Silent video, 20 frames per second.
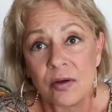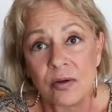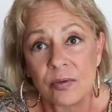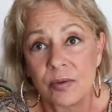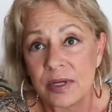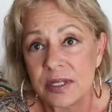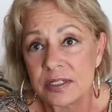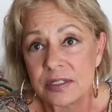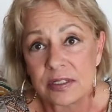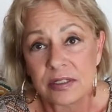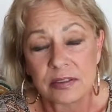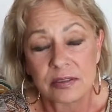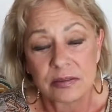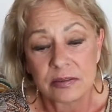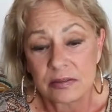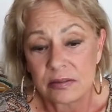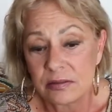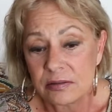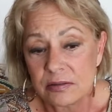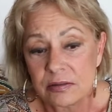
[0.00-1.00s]
it was
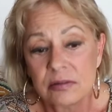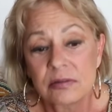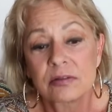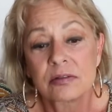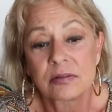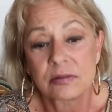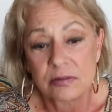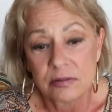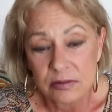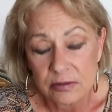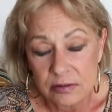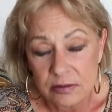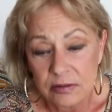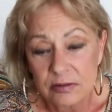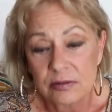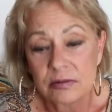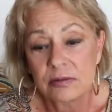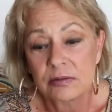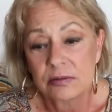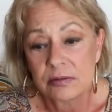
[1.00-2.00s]
interrupted. And I'm
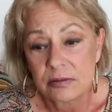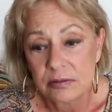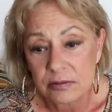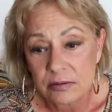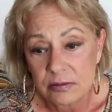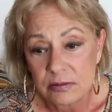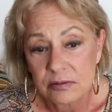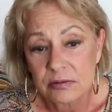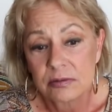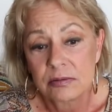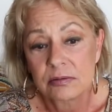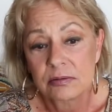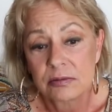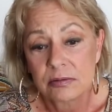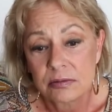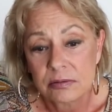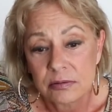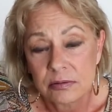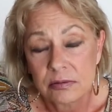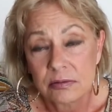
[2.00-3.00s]
saying this because
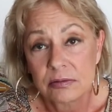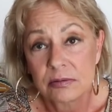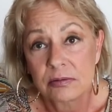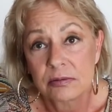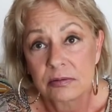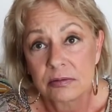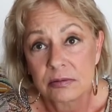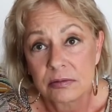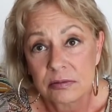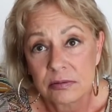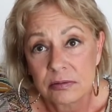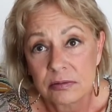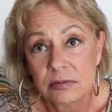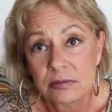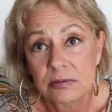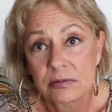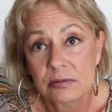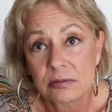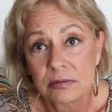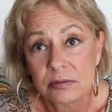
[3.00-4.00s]
my parents
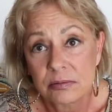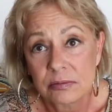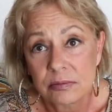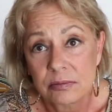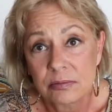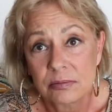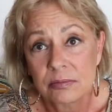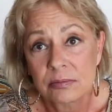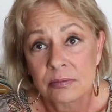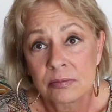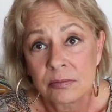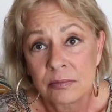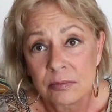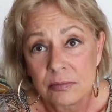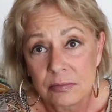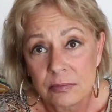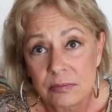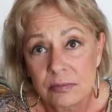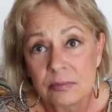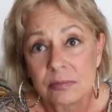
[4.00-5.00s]
weren't
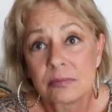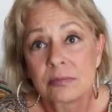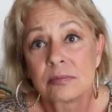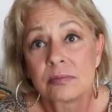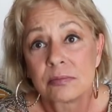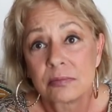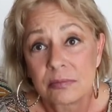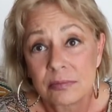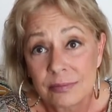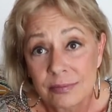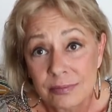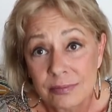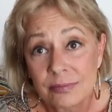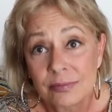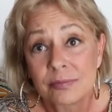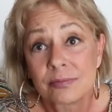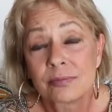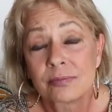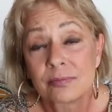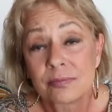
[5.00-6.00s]
educated in the
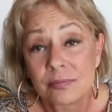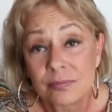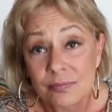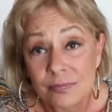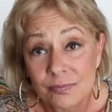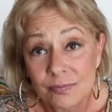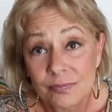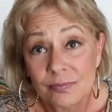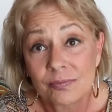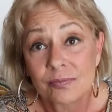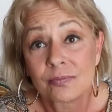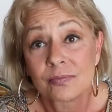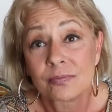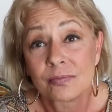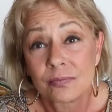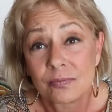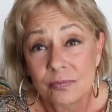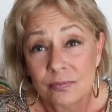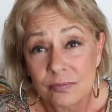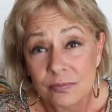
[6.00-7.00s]
U.S., let alone in
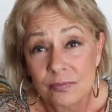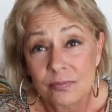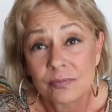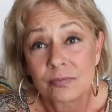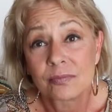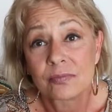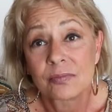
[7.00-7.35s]
Mexico.